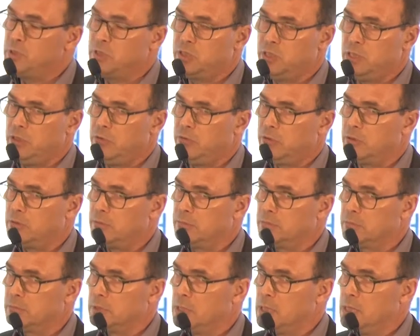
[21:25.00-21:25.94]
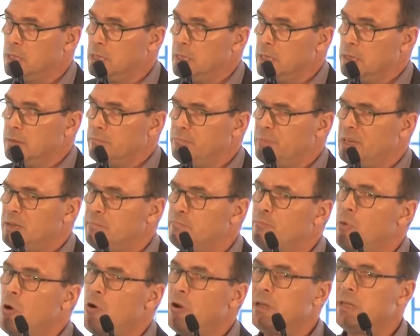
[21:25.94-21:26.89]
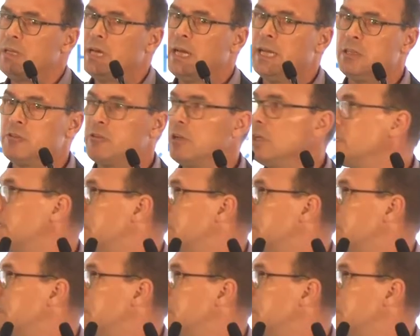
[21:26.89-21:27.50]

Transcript: material. But boron nitride